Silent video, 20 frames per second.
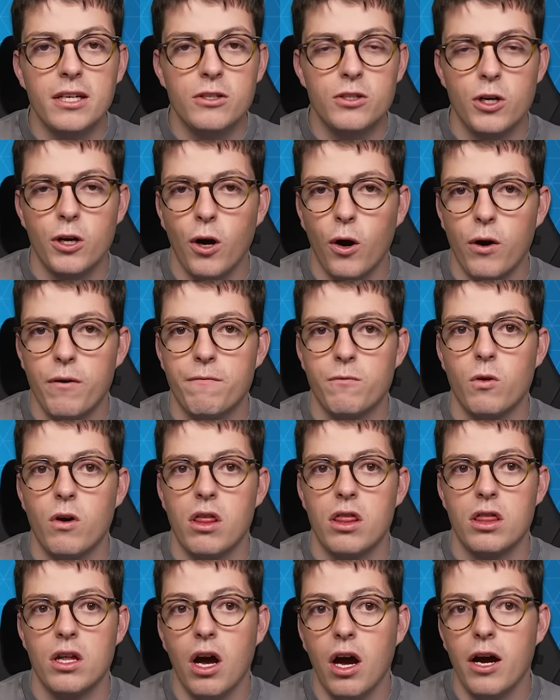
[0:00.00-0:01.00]
to go for a
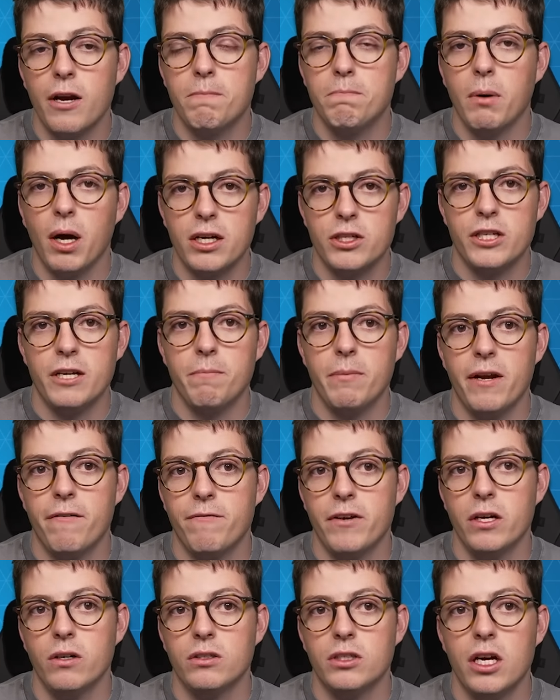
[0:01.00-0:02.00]
third budget
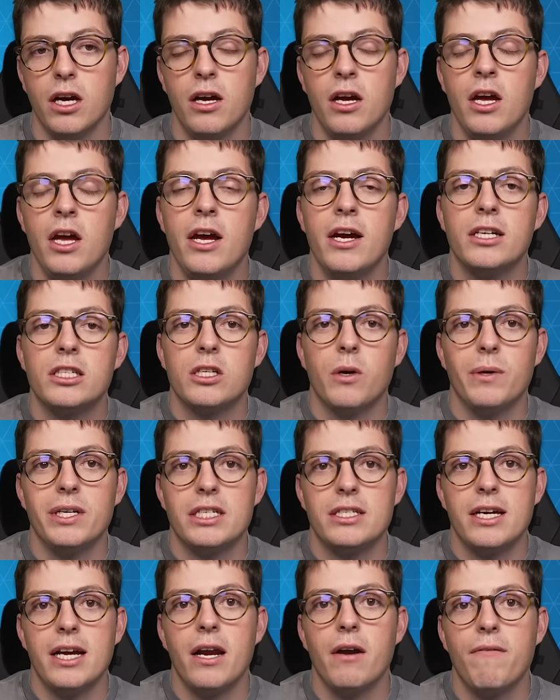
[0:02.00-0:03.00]
midfielder. So
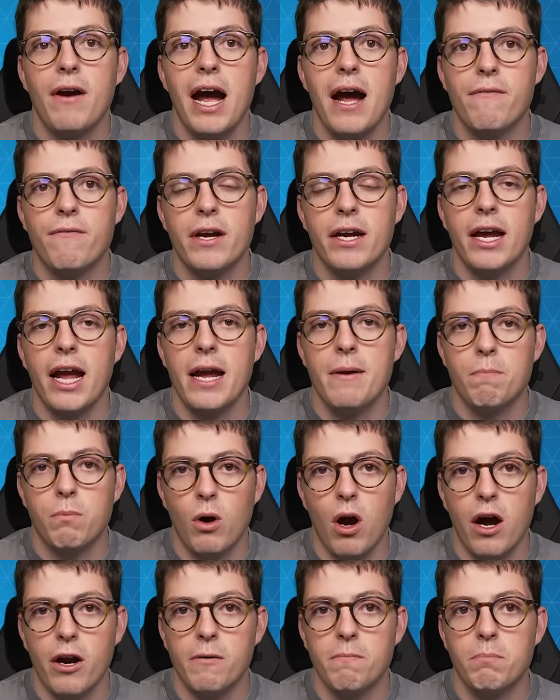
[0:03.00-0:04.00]
instead of having a
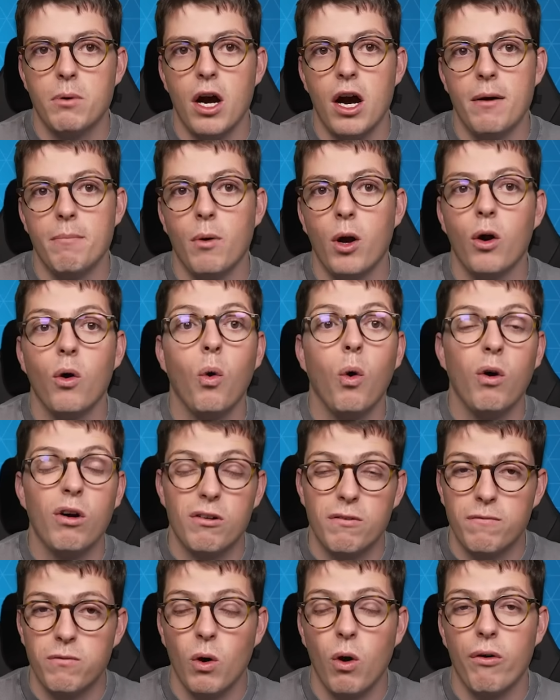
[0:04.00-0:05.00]
Brian Mbeumo
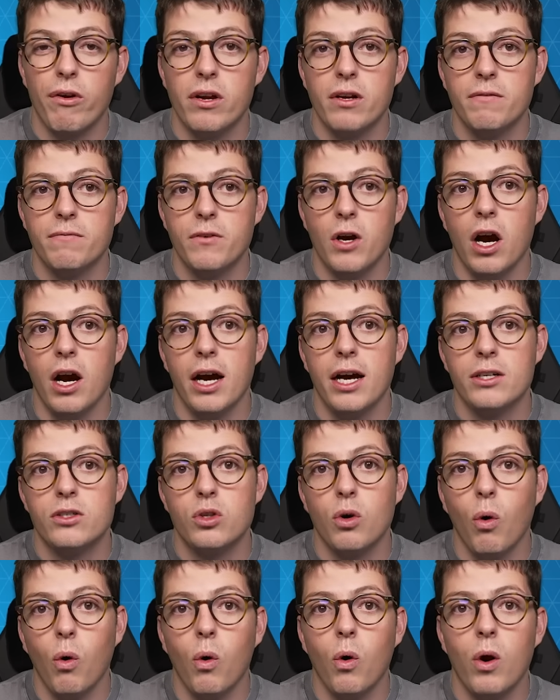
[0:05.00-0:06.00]
or Florian
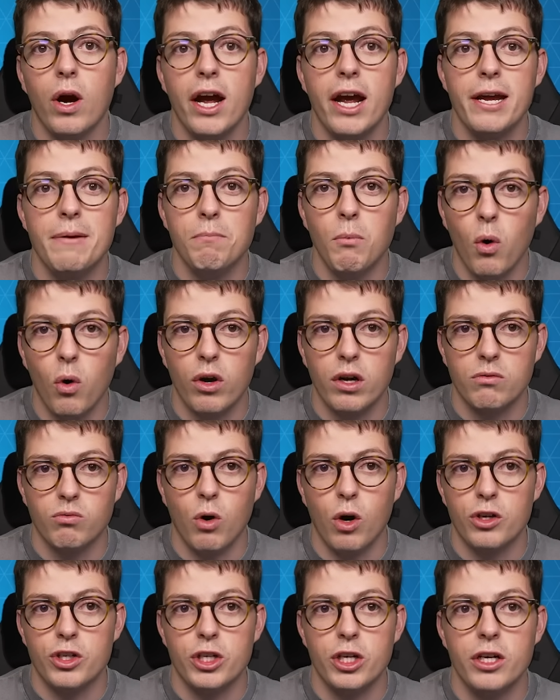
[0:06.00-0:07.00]
Wirtz or a Morgan
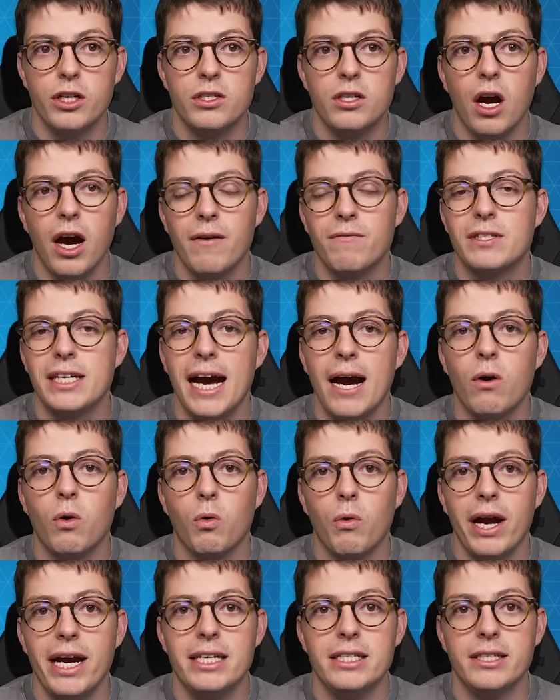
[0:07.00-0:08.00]
Rogers, I've
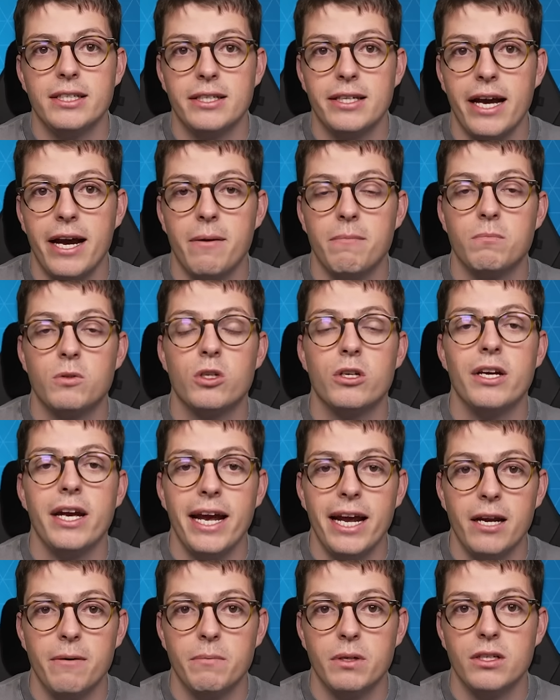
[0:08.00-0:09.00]
downgraded them to
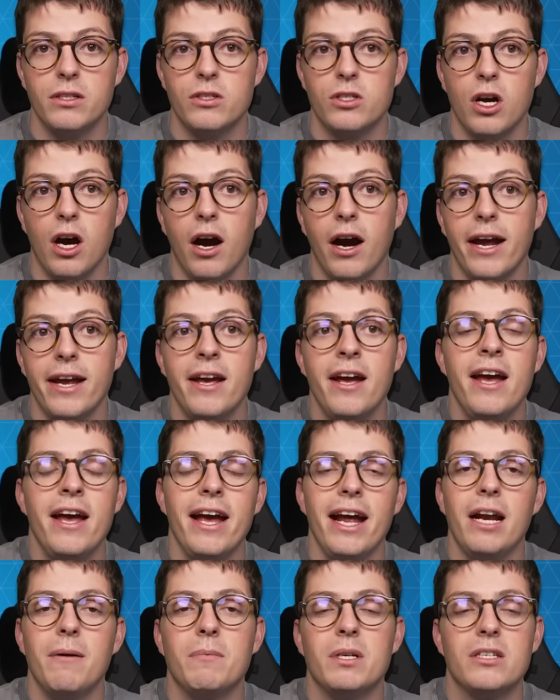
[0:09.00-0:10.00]
Iliman Ndiaye.
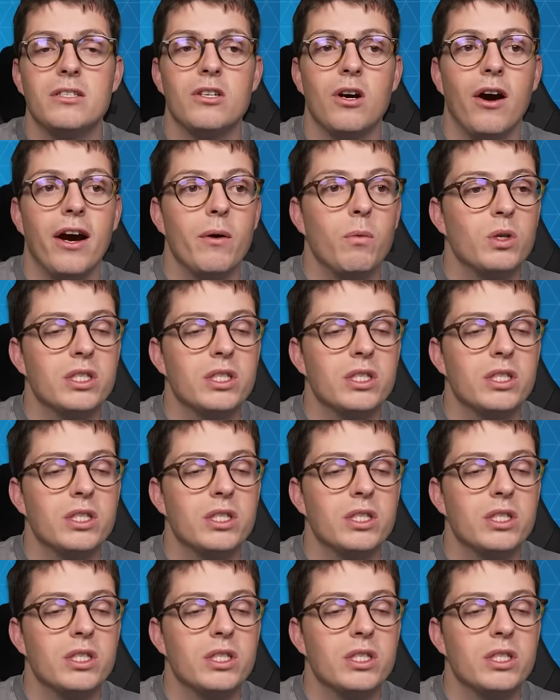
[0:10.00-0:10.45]
Iliman Ndiaye